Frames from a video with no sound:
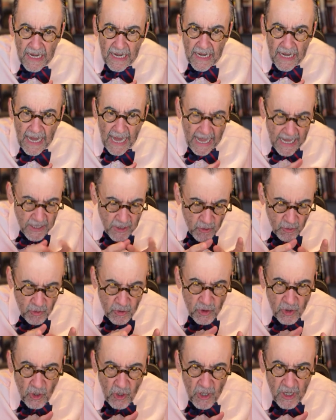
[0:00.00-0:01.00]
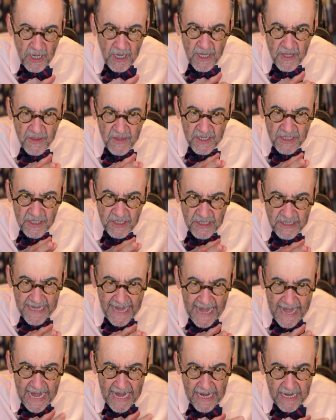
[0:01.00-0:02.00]
And you took the
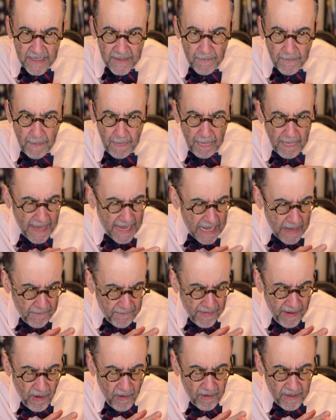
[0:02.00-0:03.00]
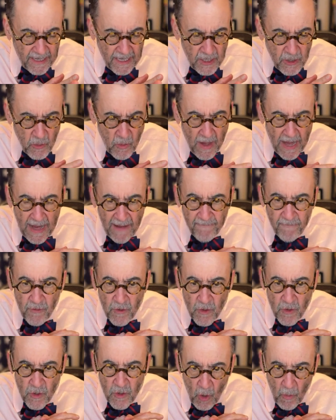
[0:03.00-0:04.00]
stand. And apparently you have
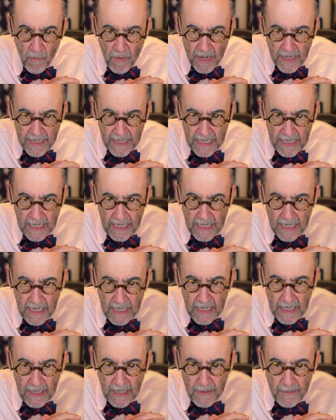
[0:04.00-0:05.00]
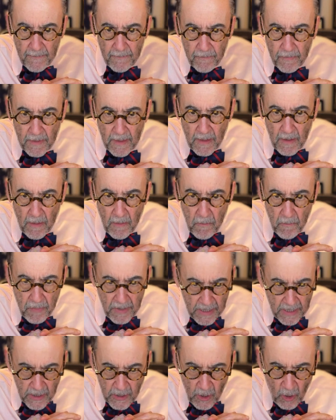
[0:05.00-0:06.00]
nobody
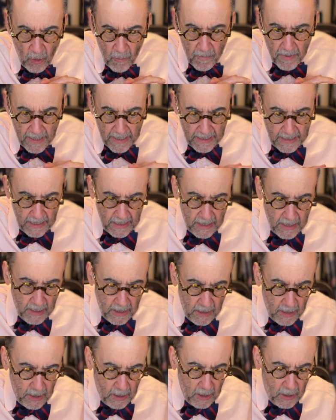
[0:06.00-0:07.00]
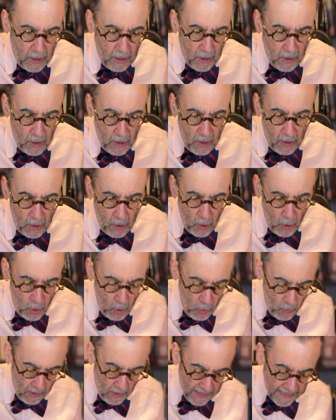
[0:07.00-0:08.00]
but nobody
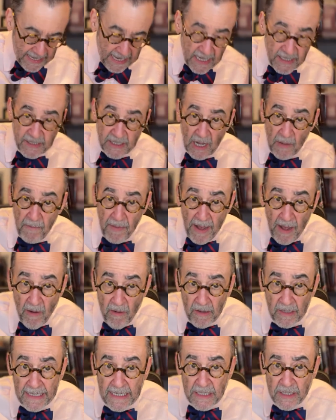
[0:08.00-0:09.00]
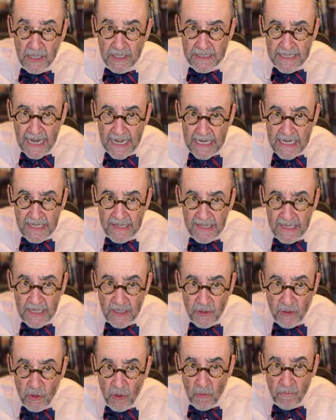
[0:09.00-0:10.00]
who I guess apparently does anything
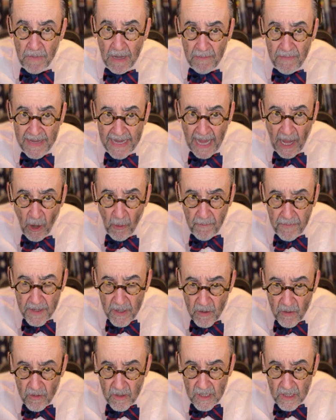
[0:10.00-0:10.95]
to maybe help you,